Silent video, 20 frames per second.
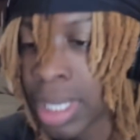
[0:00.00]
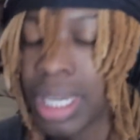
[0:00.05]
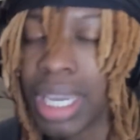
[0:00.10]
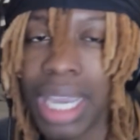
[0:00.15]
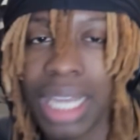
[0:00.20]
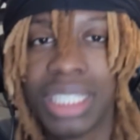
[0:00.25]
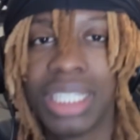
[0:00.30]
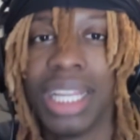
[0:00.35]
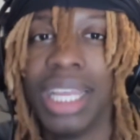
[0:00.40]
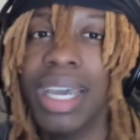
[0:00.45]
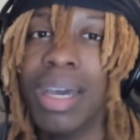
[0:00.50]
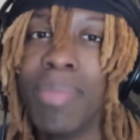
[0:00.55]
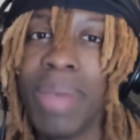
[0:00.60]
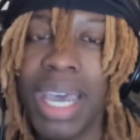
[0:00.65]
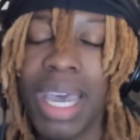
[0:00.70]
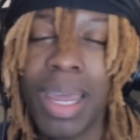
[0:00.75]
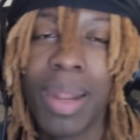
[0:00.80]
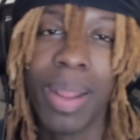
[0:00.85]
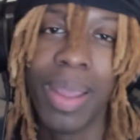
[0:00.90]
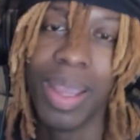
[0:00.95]
And JELEEL,
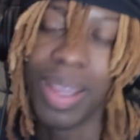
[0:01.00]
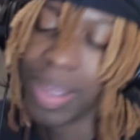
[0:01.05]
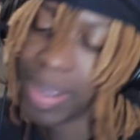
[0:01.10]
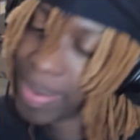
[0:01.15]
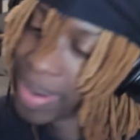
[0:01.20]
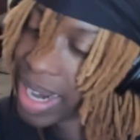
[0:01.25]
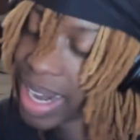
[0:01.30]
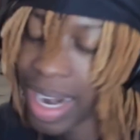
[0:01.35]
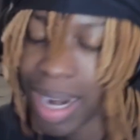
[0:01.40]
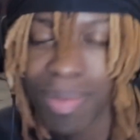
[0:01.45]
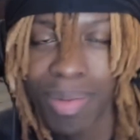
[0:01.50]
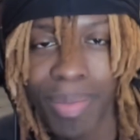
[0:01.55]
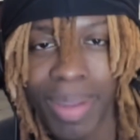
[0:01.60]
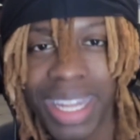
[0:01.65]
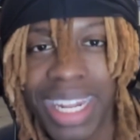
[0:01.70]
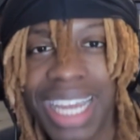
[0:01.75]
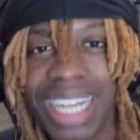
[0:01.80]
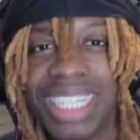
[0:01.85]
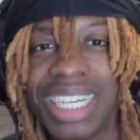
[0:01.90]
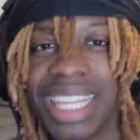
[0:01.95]
man. Hurry up and make
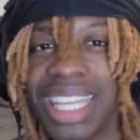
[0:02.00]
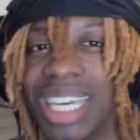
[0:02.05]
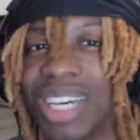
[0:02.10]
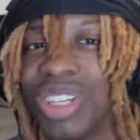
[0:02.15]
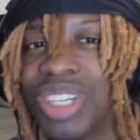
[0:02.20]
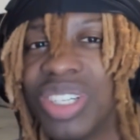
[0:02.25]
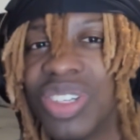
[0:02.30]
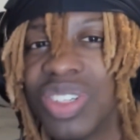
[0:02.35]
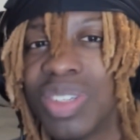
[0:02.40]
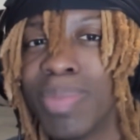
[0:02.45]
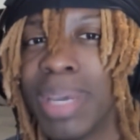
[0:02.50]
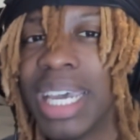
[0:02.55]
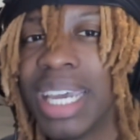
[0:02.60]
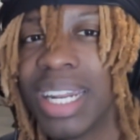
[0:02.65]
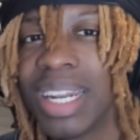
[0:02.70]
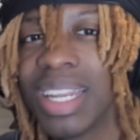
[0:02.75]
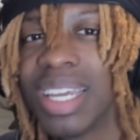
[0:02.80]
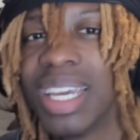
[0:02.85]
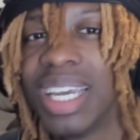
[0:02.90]
that JELEEL juice, man.